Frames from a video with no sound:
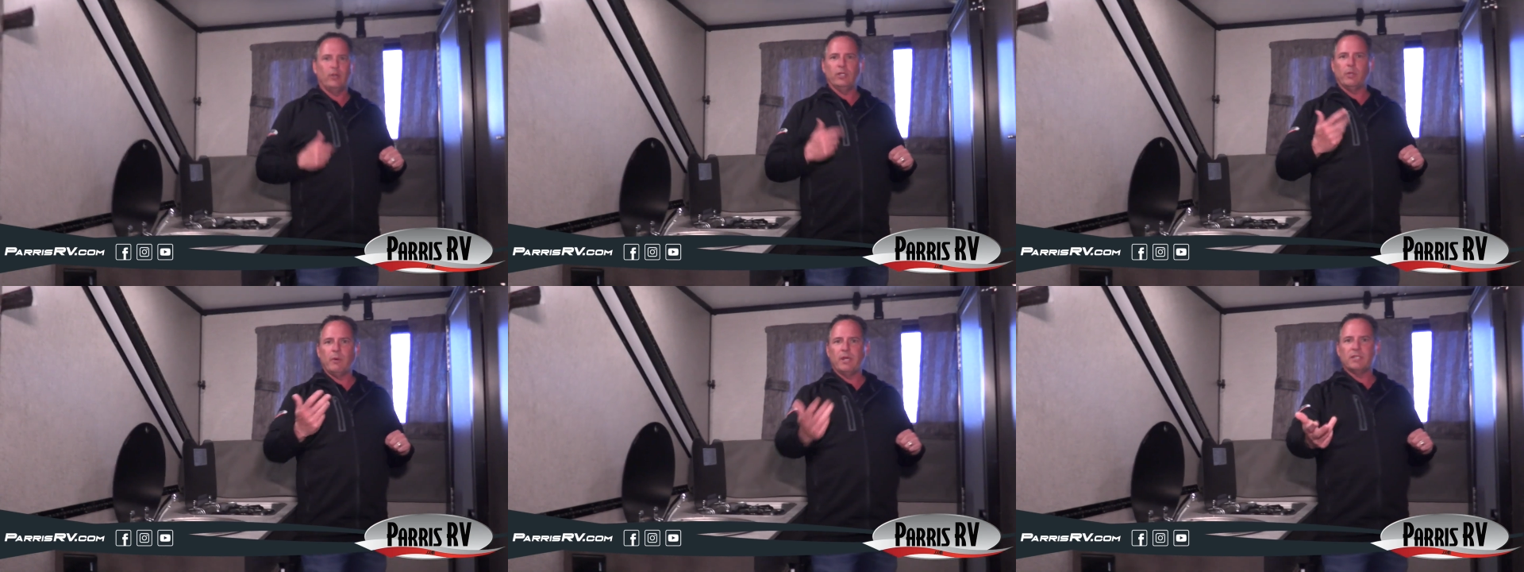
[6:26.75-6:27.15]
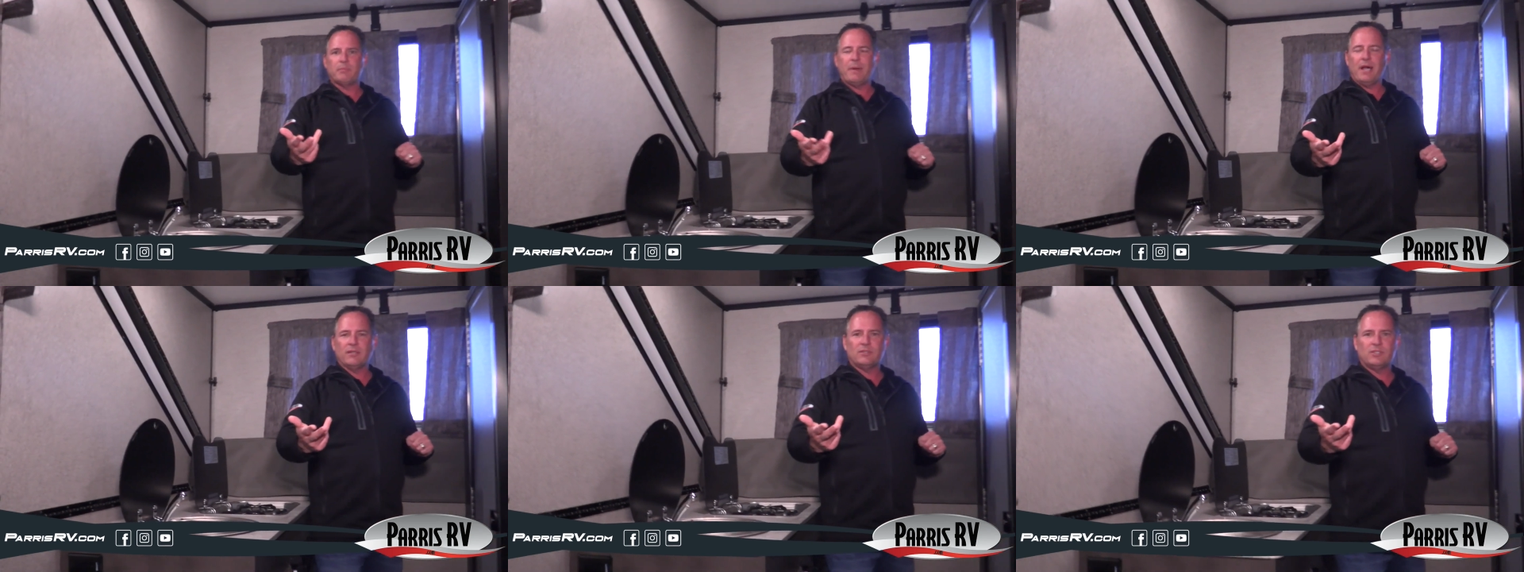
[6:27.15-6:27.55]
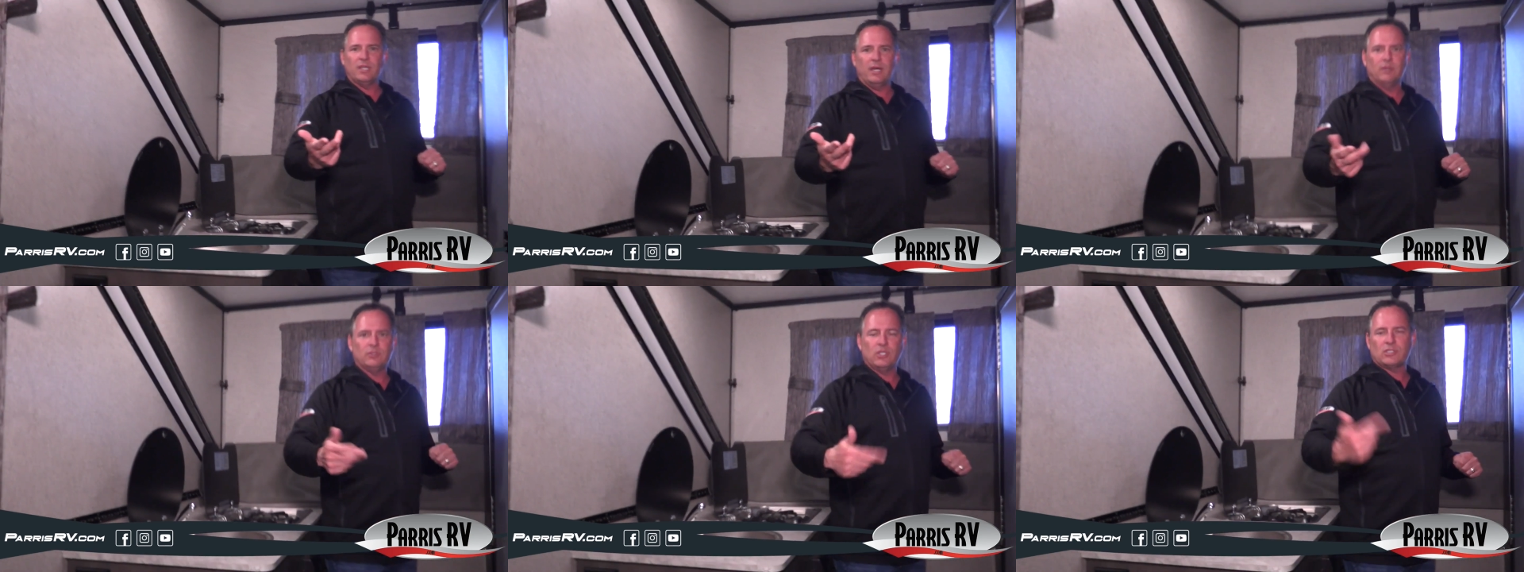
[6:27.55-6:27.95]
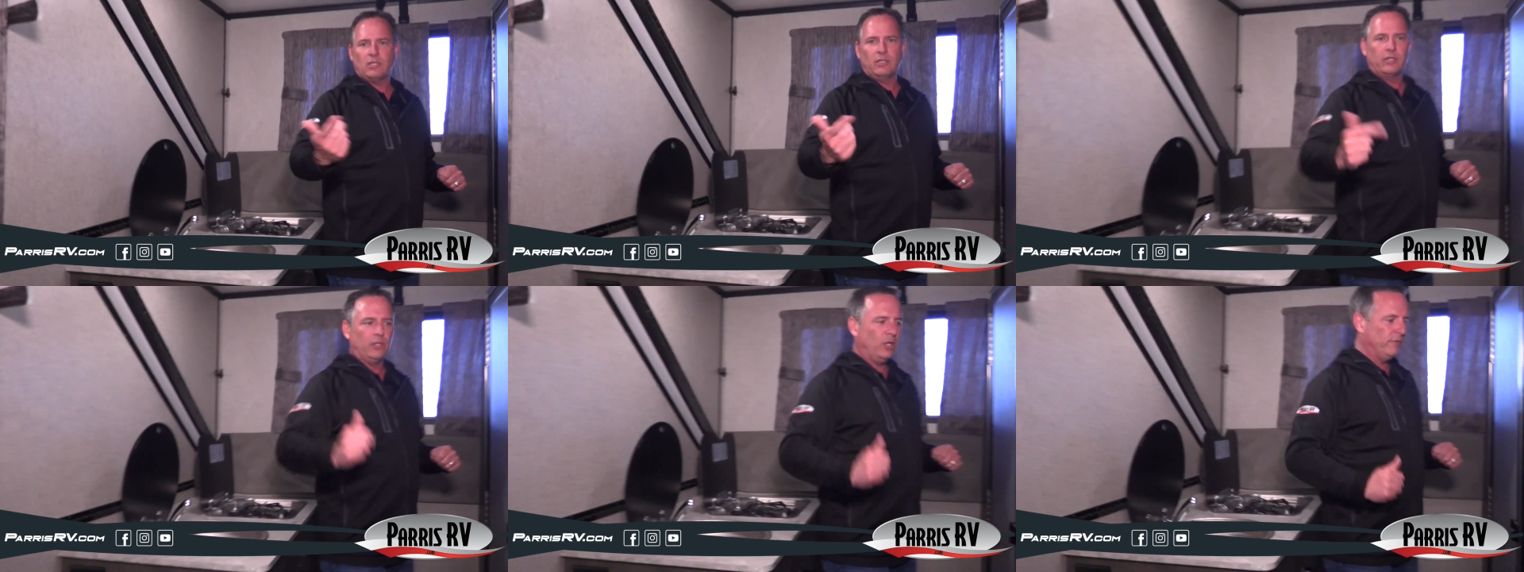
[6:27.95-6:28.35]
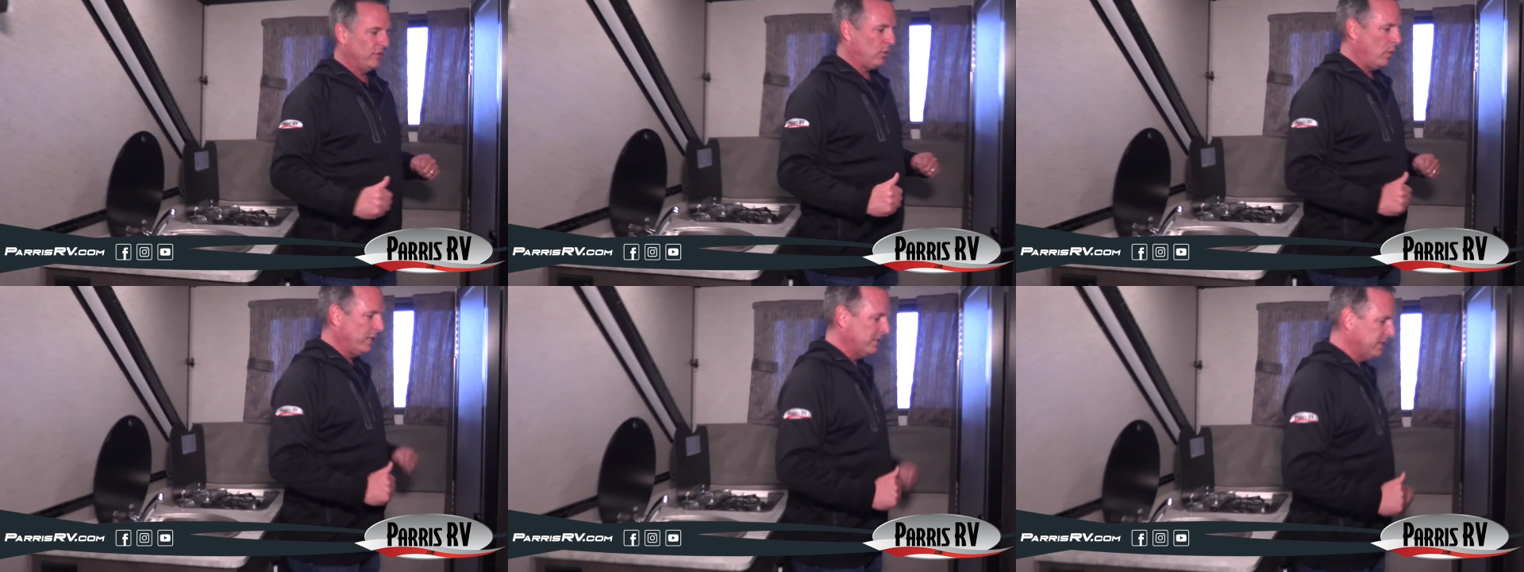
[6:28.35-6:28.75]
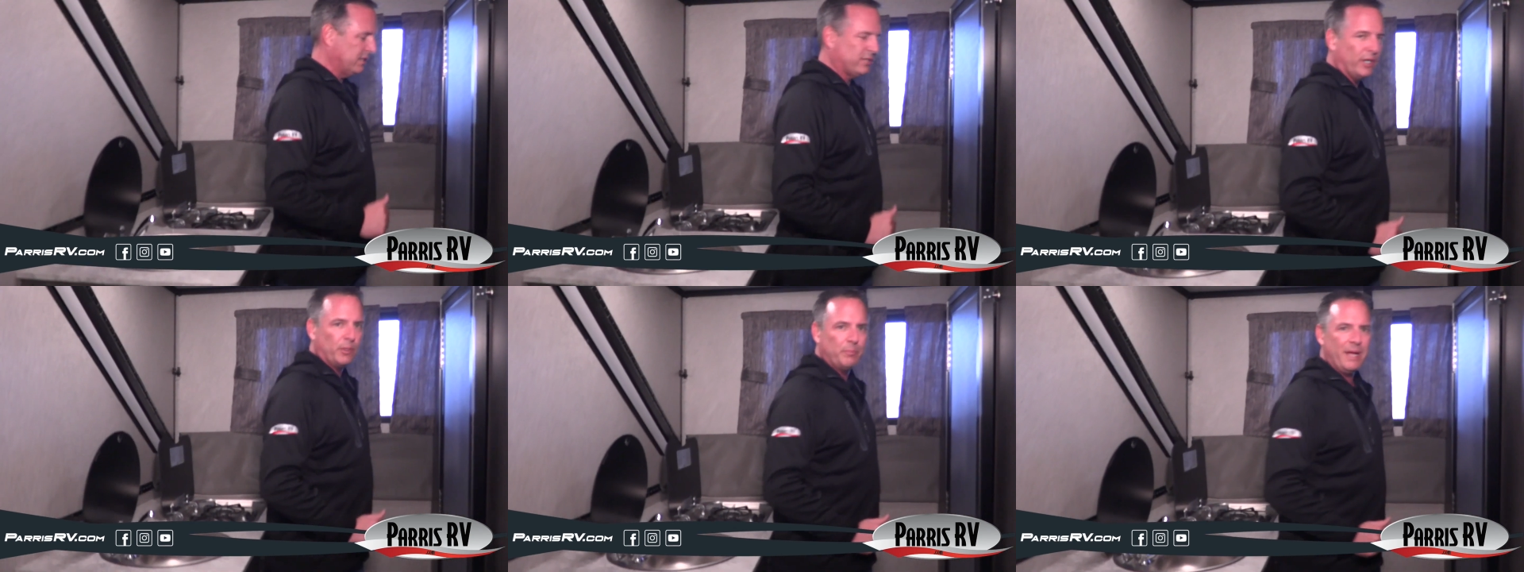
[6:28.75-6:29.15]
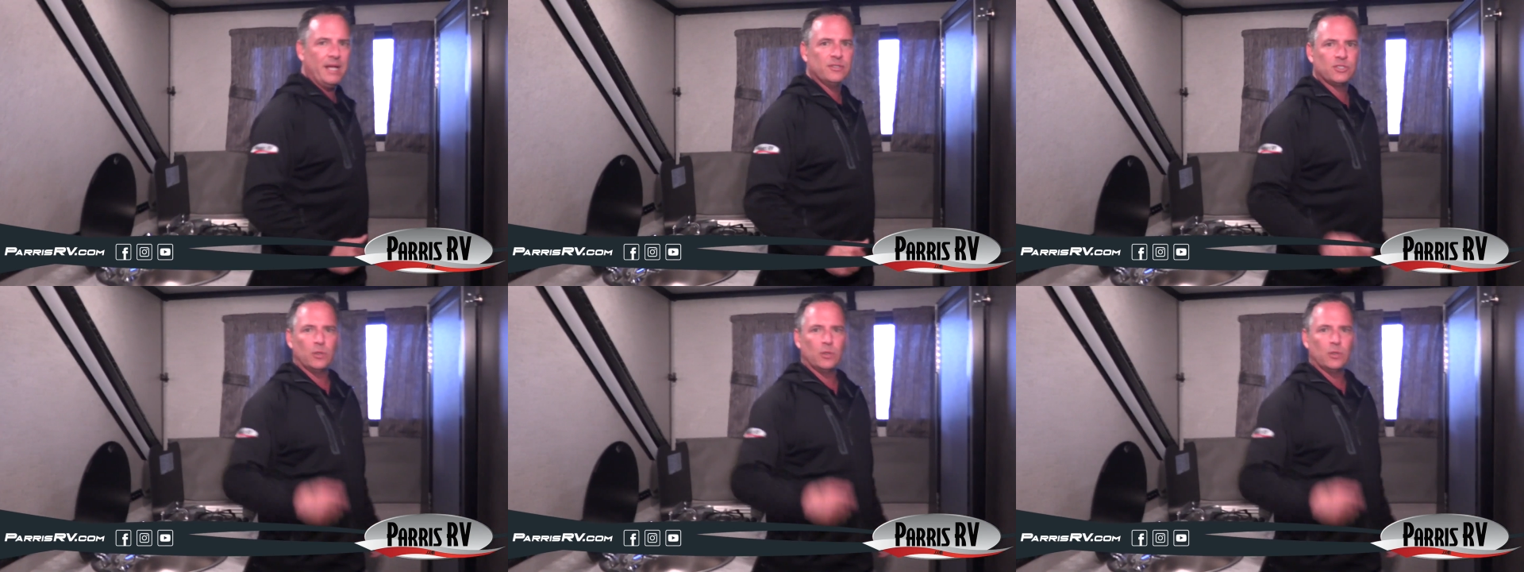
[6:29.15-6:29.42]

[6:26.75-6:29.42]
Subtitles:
only weighs about just a little over 2,600 pounds.